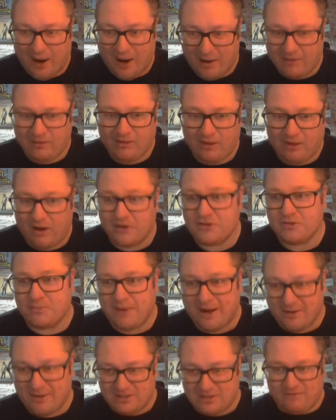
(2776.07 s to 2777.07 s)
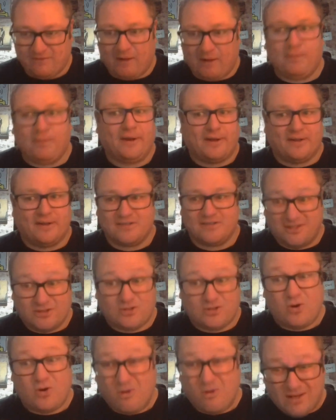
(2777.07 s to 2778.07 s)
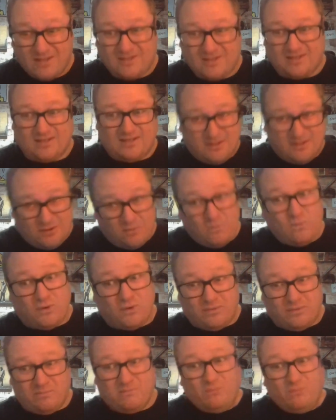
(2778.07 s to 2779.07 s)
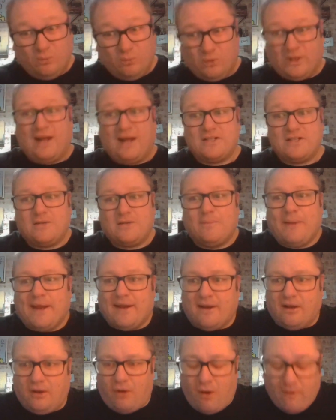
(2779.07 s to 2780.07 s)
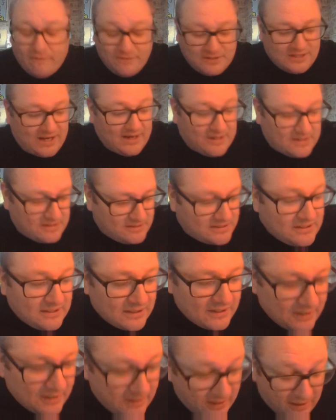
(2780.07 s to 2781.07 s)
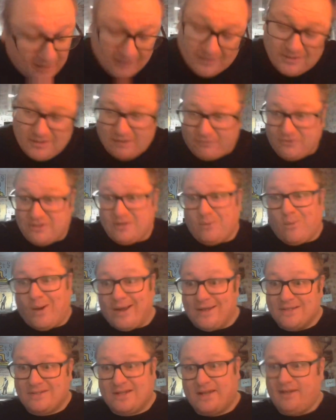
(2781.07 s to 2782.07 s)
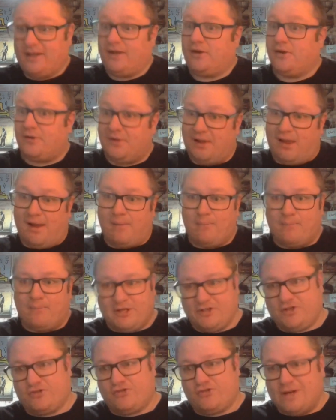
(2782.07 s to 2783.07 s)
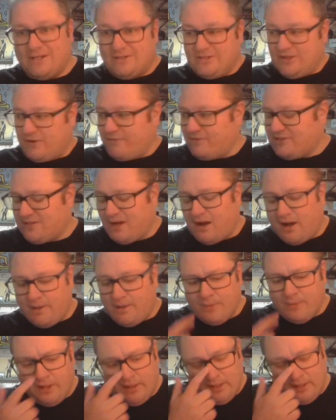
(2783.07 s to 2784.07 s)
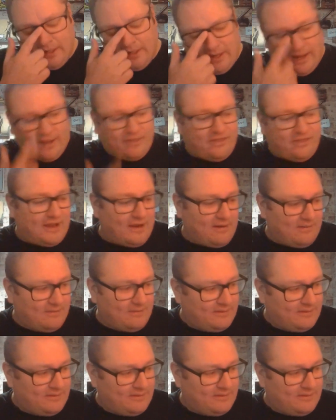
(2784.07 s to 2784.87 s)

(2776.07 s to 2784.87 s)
large amounts of applicants. A scoring system would actually make a lot of sense. And there's obviously ways then you could like measure trends over time. I think